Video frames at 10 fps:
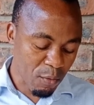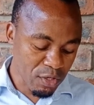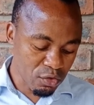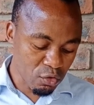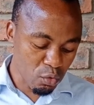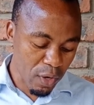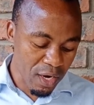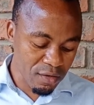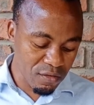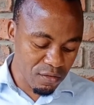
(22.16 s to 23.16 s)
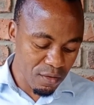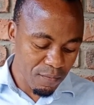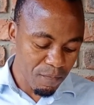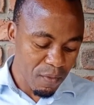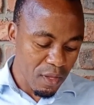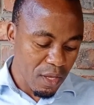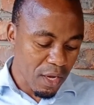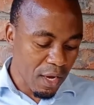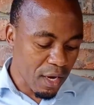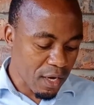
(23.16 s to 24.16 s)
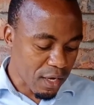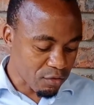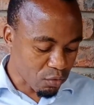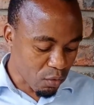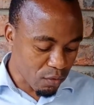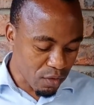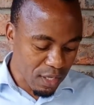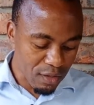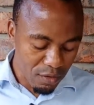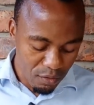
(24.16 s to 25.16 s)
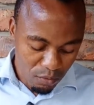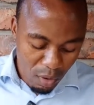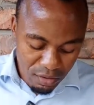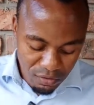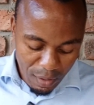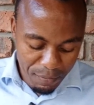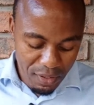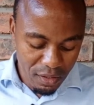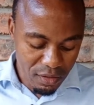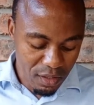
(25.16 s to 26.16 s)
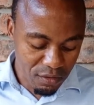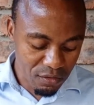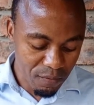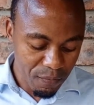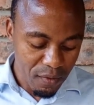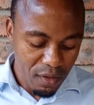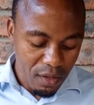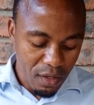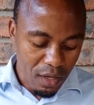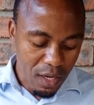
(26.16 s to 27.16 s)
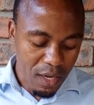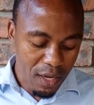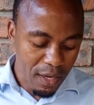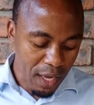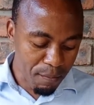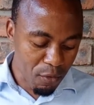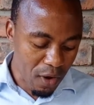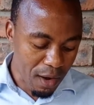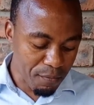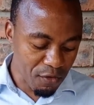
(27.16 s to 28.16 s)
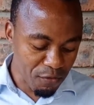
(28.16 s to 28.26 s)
went to X and I saw what is happening, that Apple have